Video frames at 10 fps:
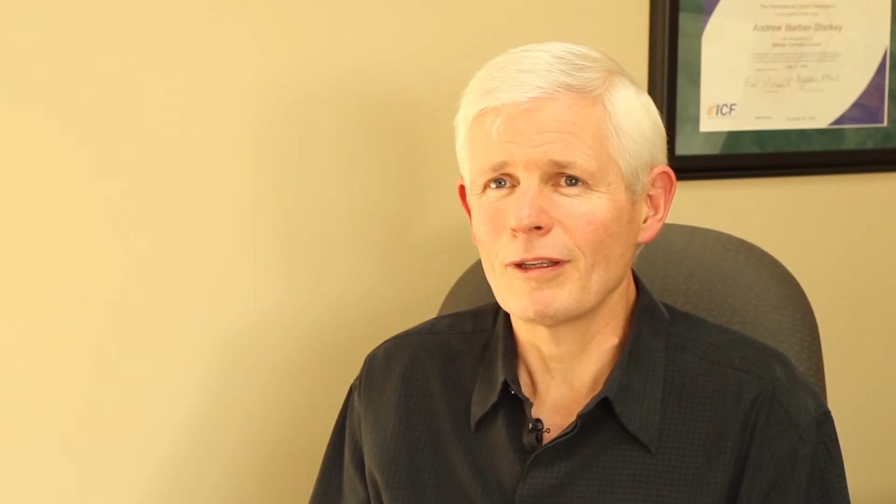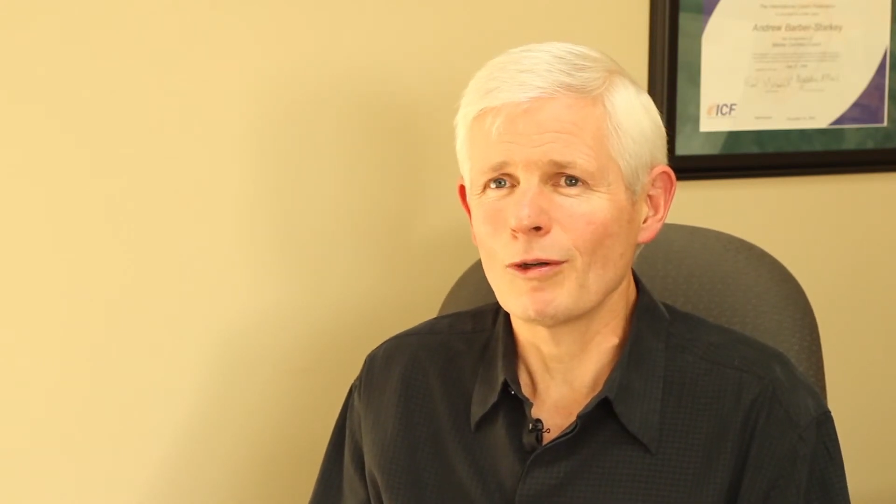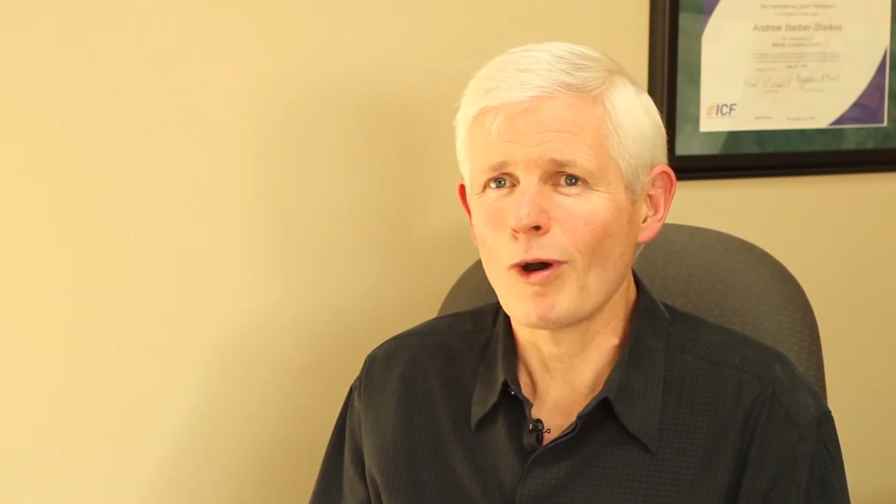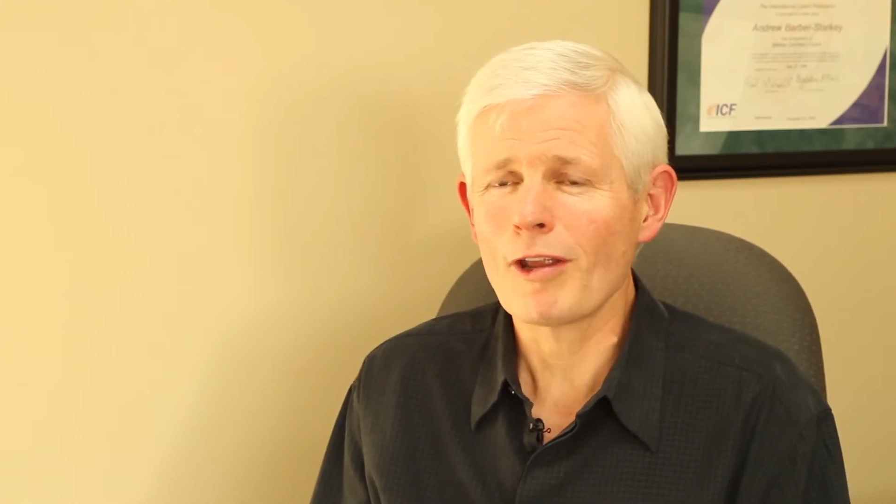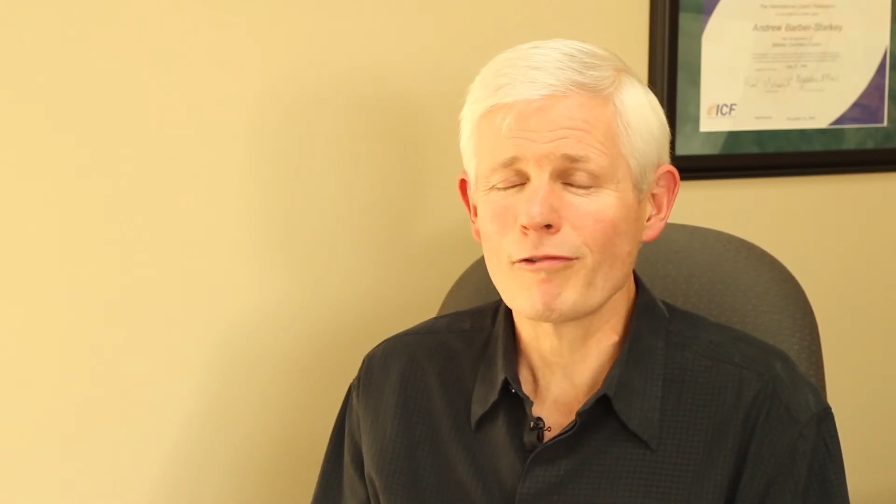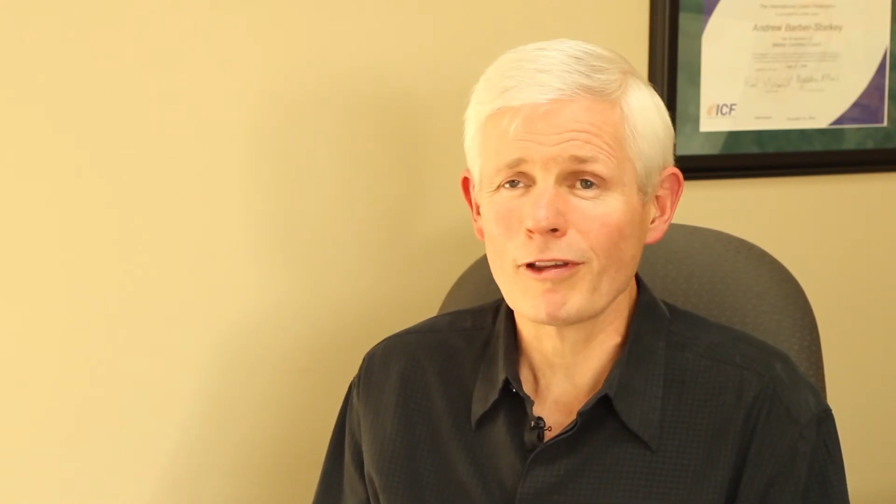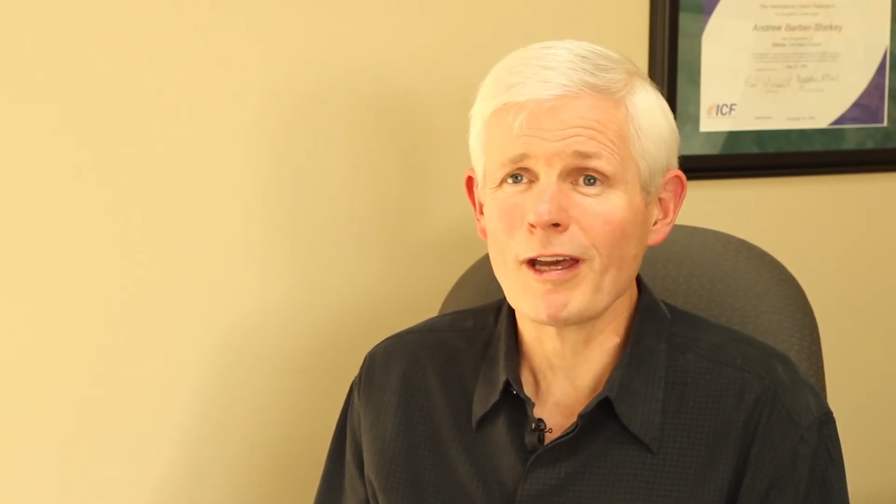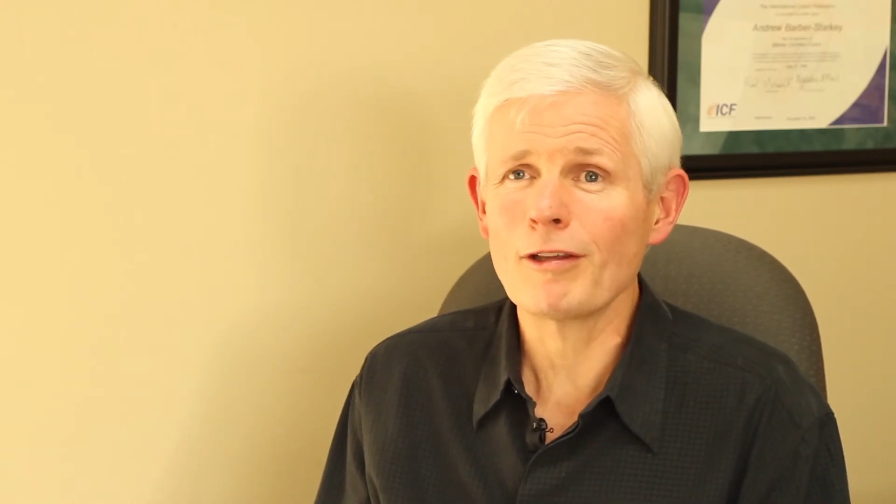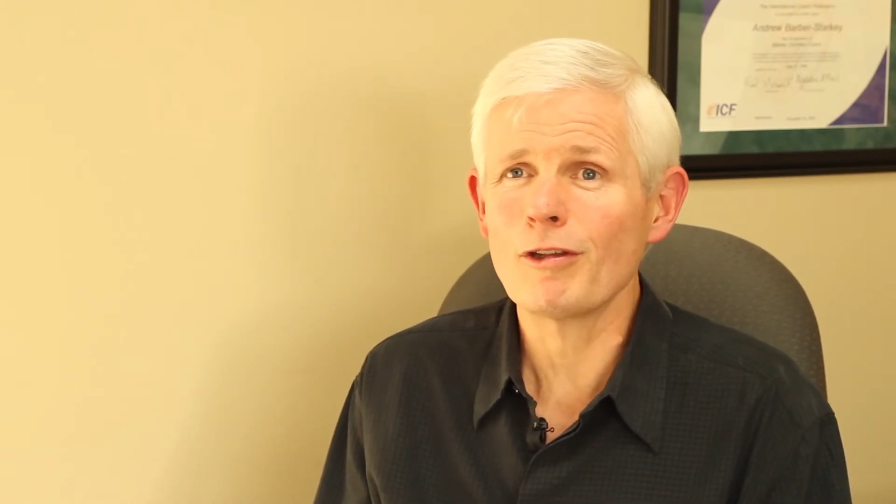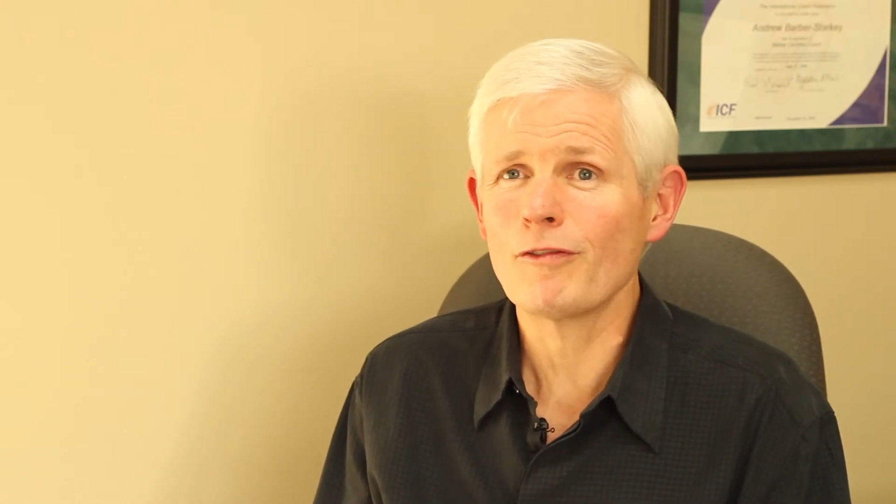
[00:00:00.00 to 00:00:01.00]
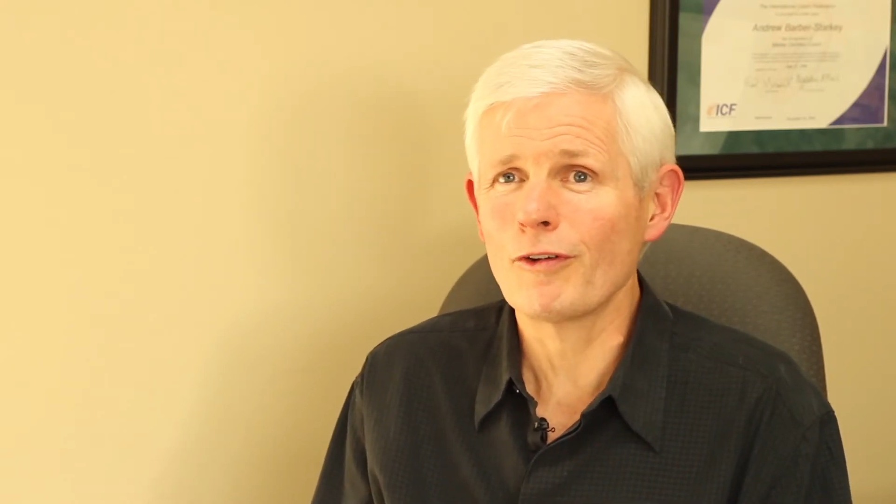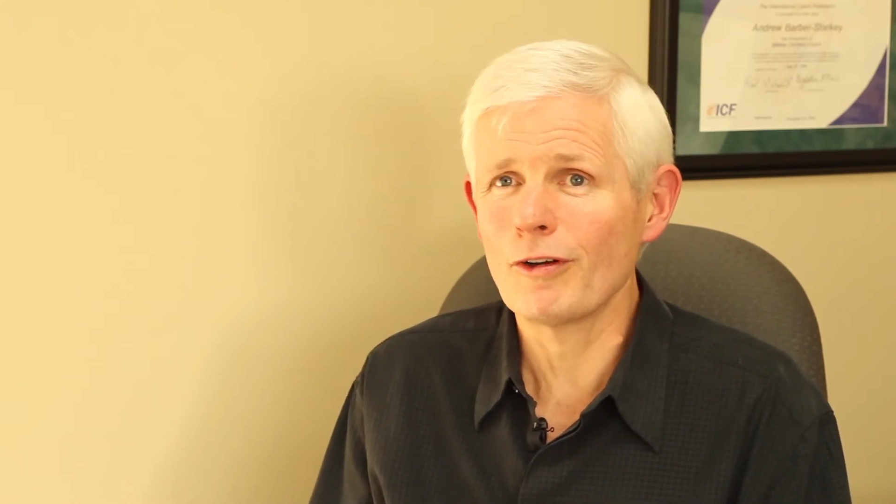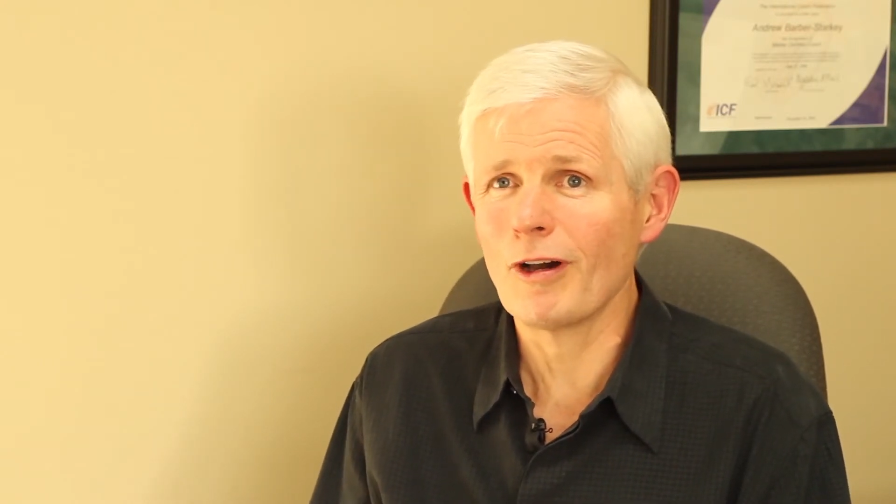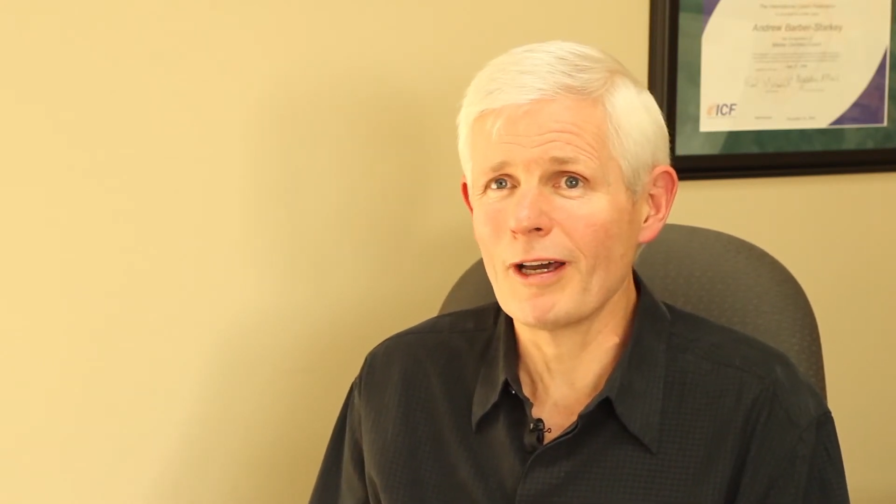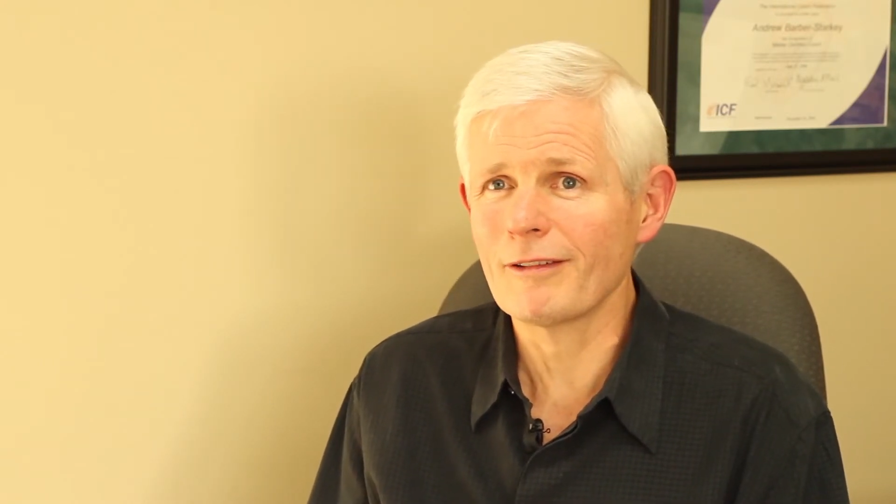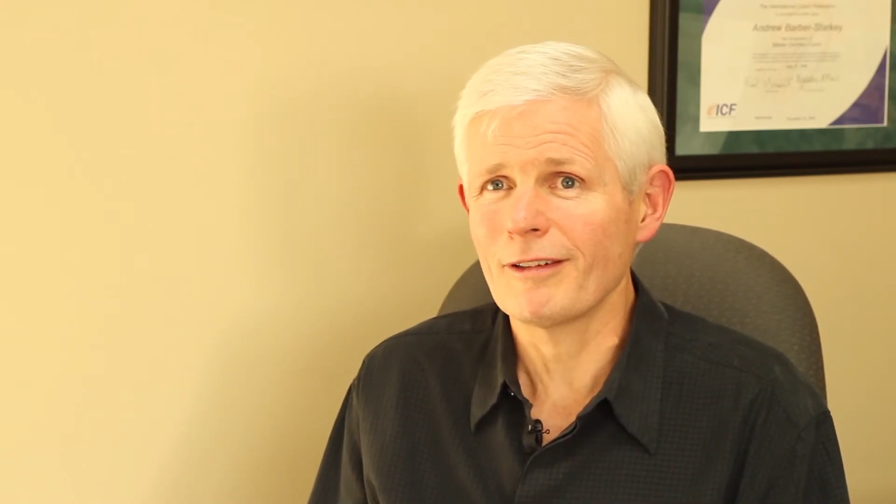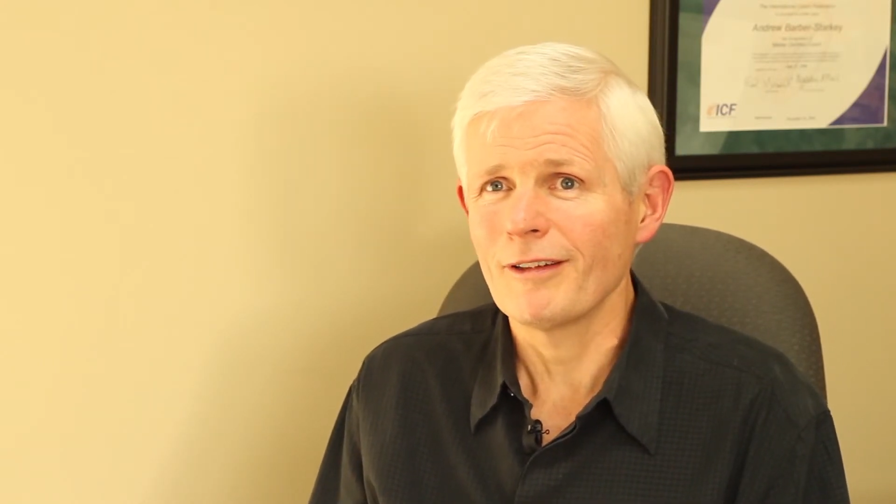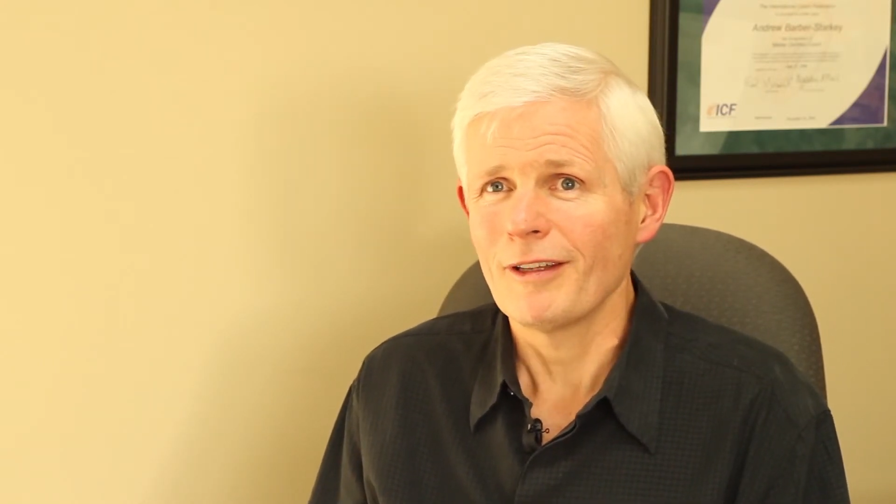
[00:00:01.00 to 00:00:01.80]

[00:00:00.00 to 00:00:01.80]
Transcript: ostracize you for not